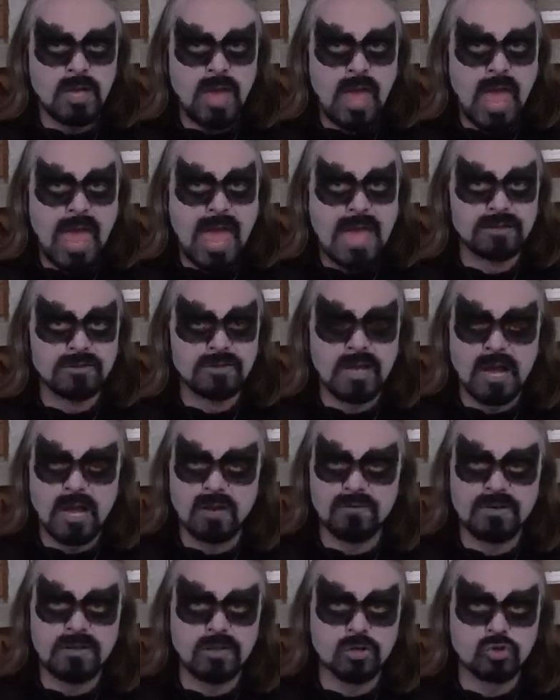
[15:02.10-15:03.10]
And kind
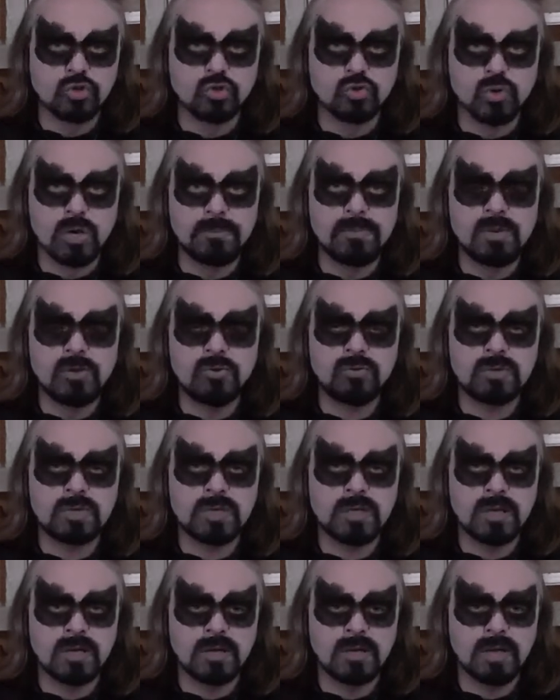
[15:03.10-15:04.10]
of as a
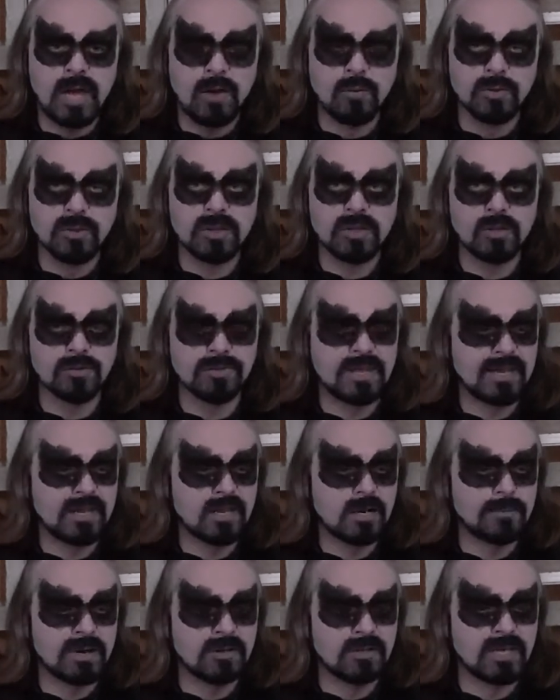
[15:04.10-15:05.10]
tribute, I was still
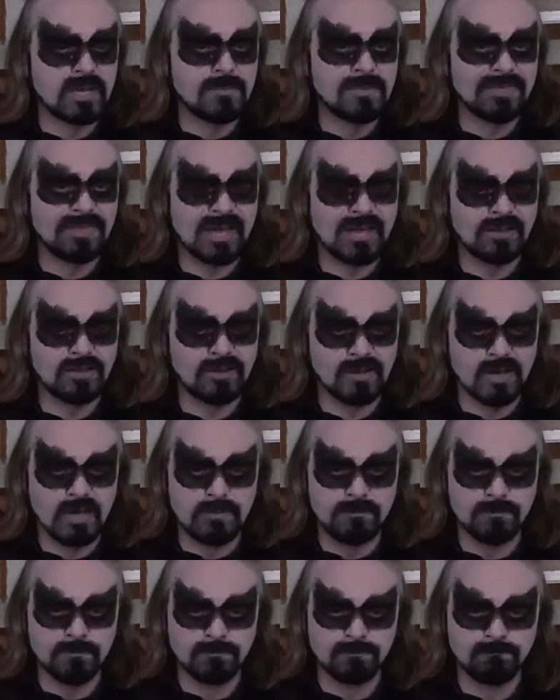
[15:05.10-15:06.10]
thinking about him at that
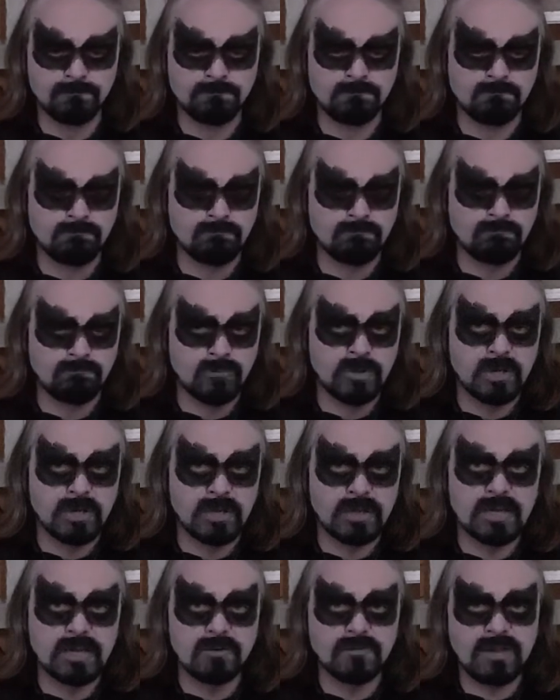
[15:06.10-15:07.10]
time. So I
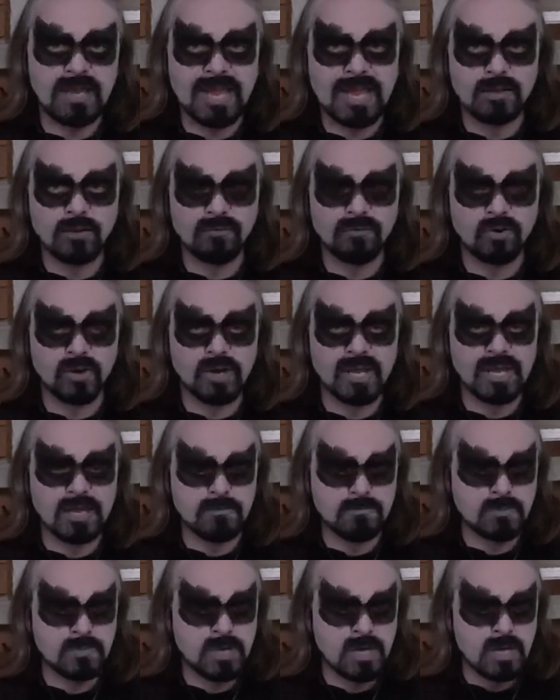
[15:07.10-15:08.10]
lit a candle for
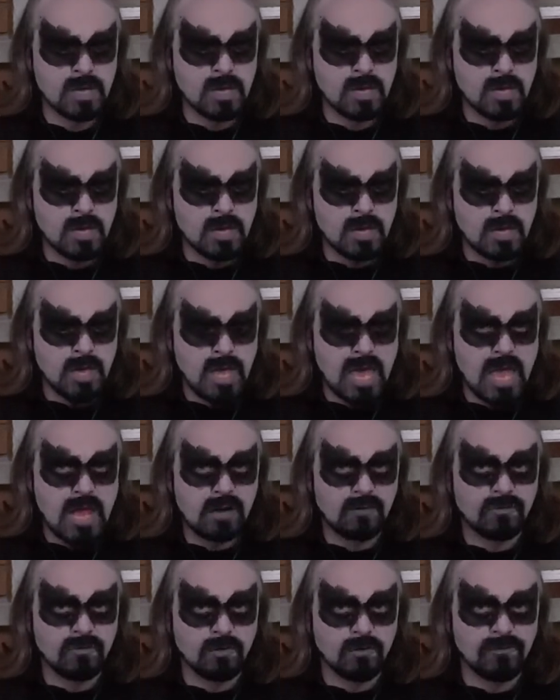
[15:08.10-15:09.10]
him,
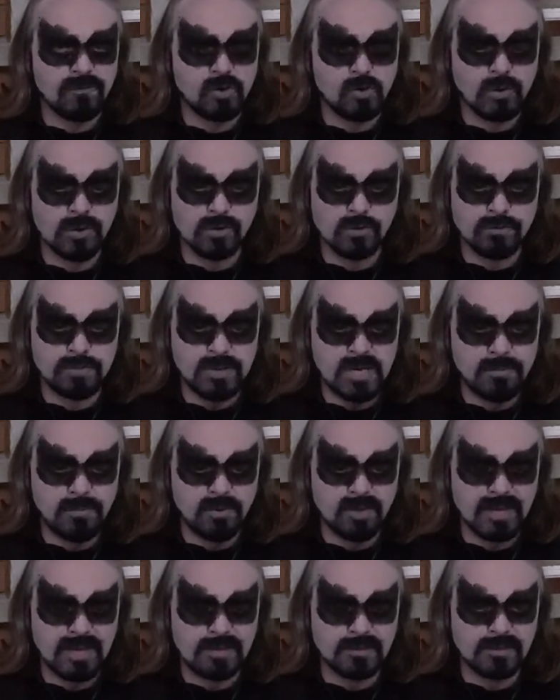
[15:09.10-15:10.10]
and for a few other
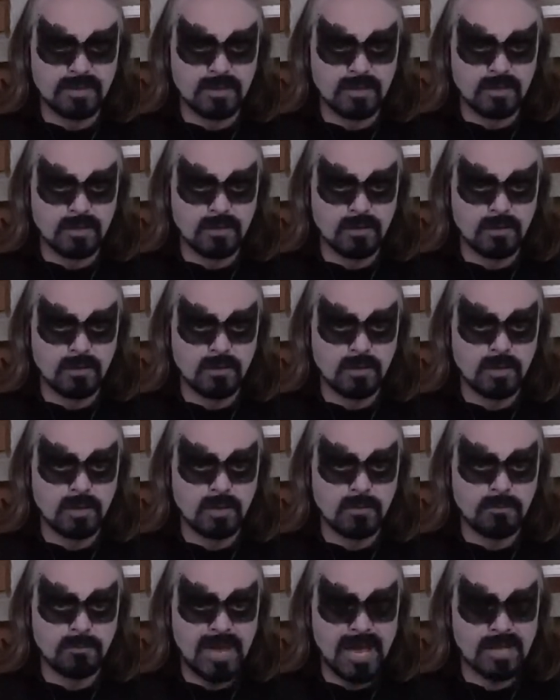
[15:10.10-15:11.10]
people that had
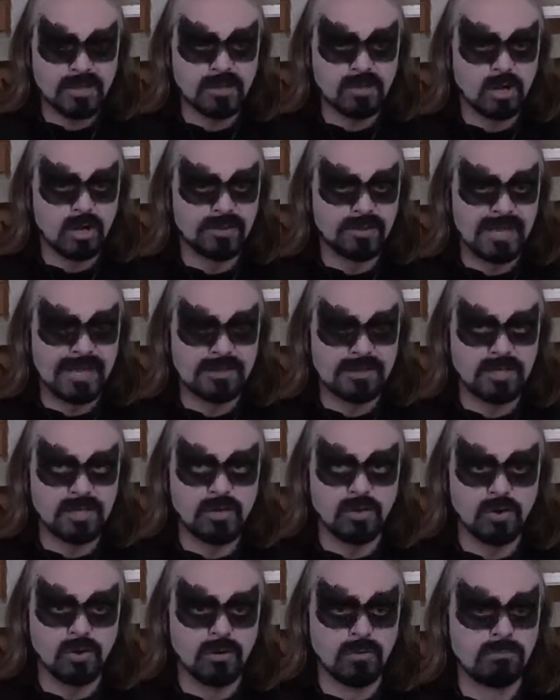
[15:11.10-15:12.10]
passed on that
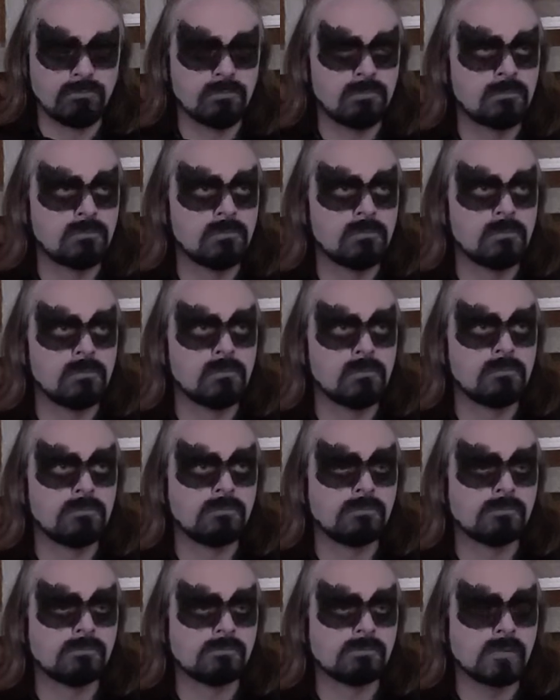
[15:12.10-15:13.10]
year,
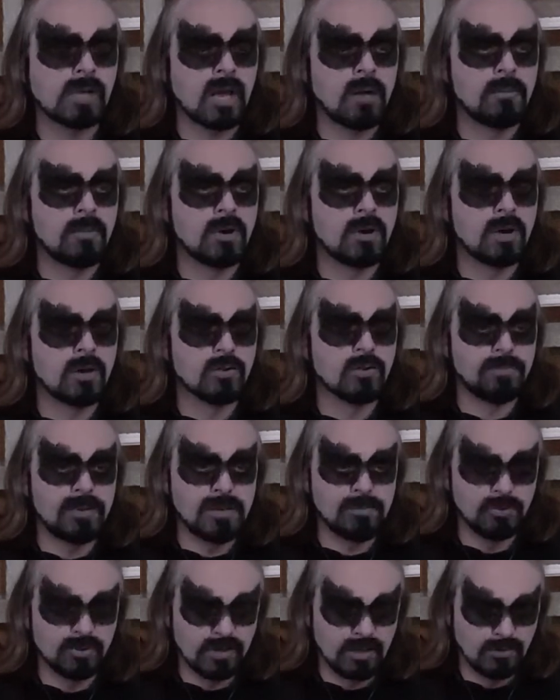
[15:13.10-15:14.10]
among other
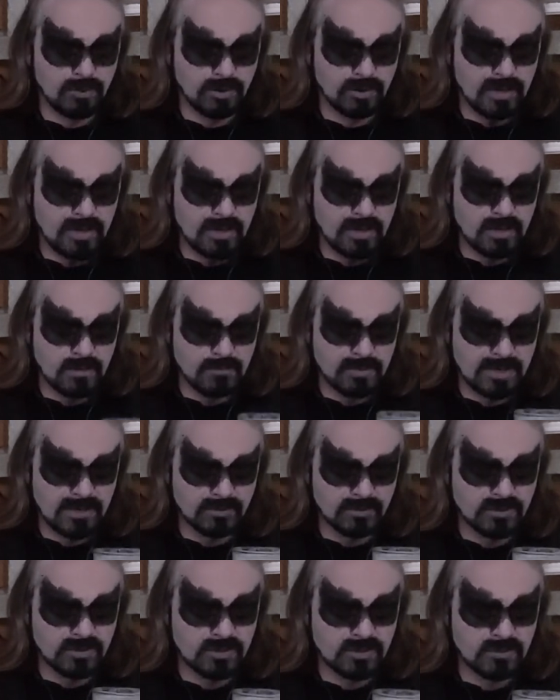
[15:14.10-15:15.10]
people that I was thinking
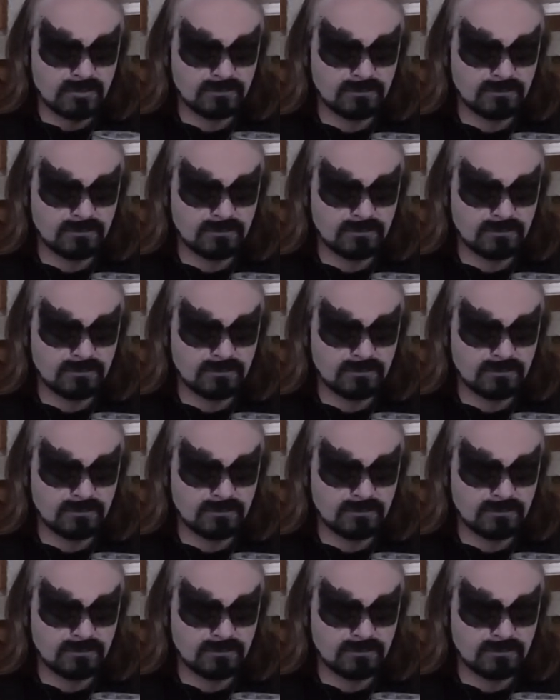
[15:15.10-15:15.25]
about.